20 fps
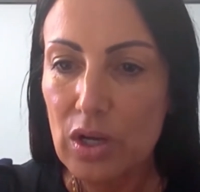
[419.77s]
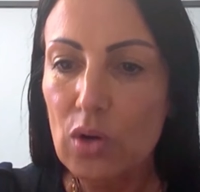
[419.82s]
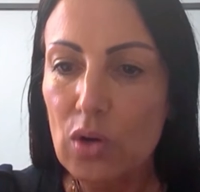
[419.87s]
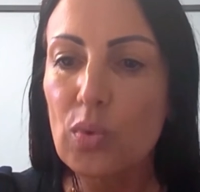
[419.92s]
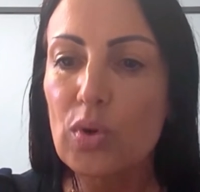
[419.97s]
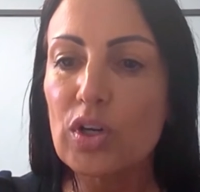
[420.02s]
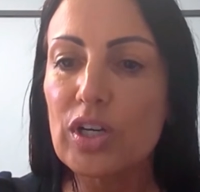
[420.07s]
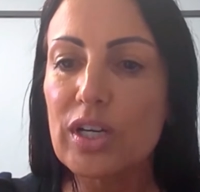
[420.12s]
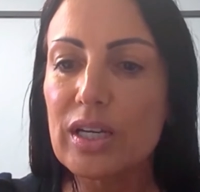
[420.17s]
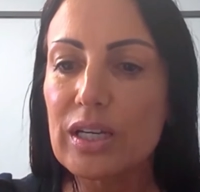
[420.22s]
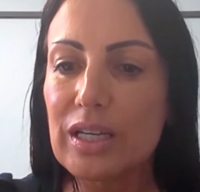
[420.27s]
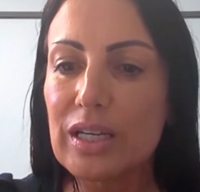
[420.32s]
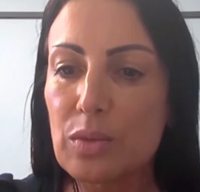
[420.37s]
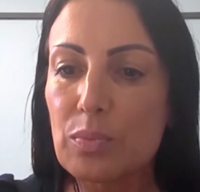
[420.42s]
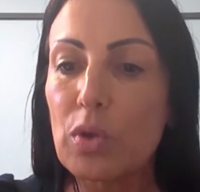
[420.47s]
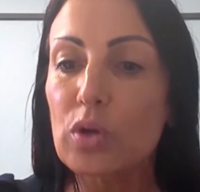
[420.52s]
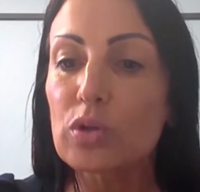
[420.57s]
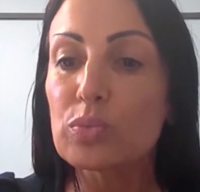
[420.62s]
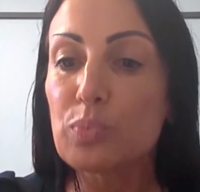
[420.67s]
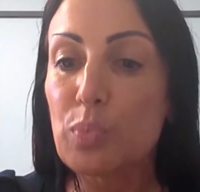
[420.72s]
We're getting the
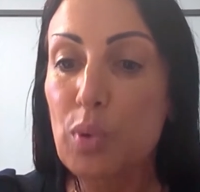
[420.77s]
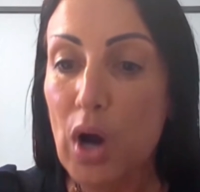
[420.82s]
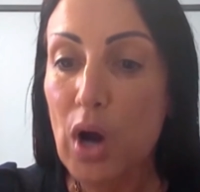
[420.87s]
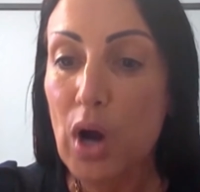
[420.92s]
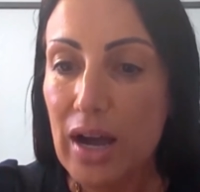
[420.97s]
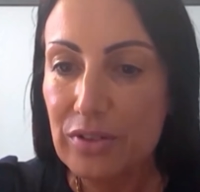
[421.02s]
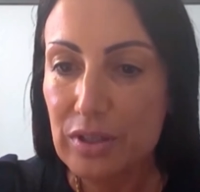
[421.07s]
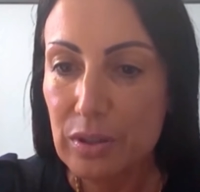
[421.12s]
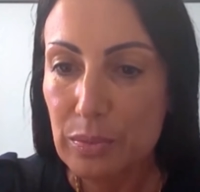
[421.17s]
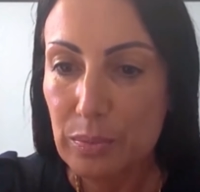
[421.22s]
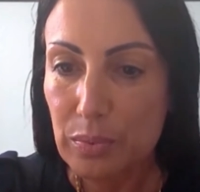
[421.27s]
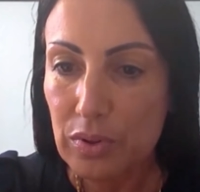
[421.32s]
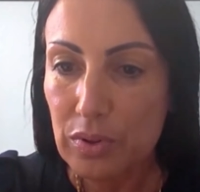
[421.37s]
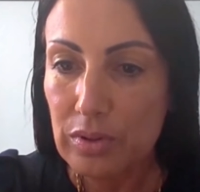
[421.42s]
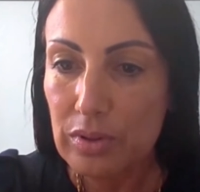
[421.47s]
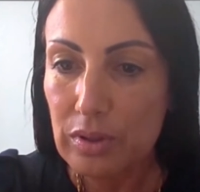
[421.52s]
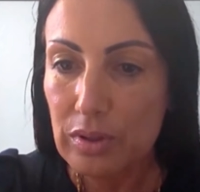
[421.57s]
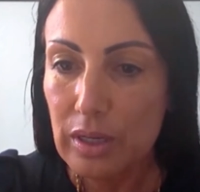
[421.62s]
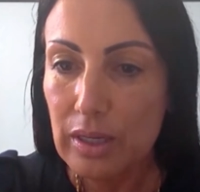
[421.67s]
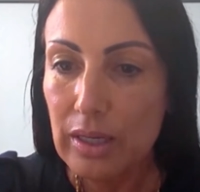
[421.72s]
most profitable.
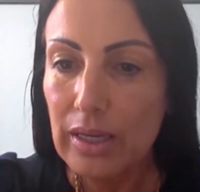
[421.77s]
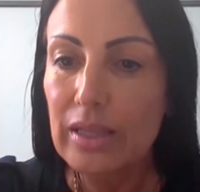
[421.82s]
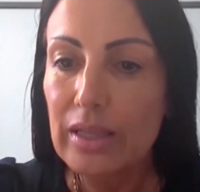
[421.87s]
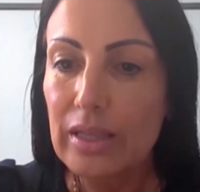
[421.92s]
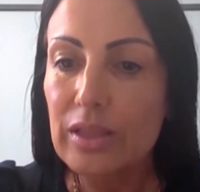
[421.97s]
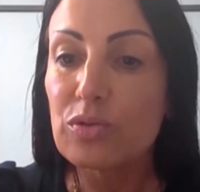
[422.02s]
And the